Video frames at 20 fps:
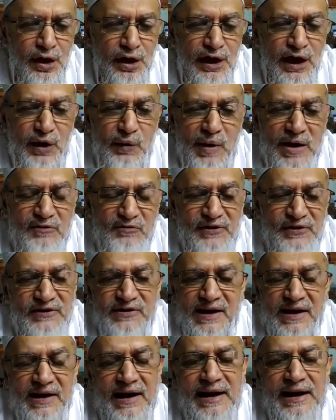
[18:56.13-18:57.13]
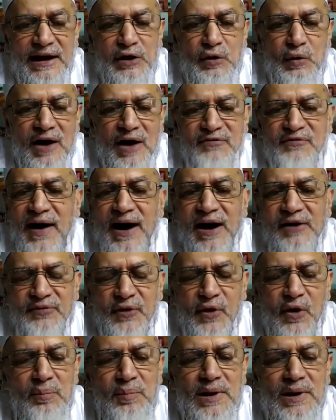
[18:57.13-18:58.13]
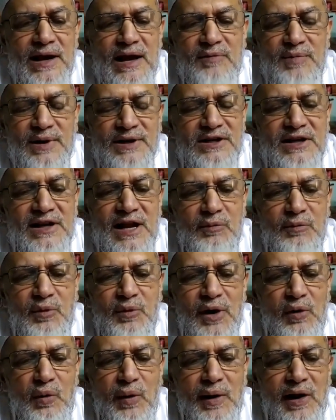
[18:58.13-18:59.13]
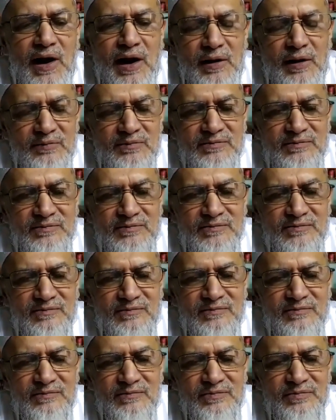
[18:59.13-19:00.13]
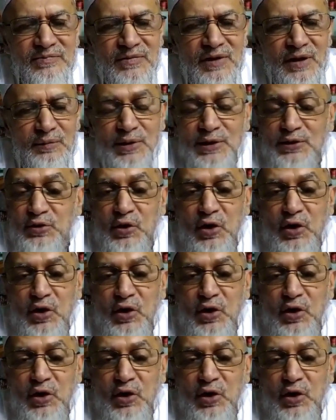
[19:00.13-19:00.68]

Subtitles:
Even physically you are far from me in Medina Munawwara. But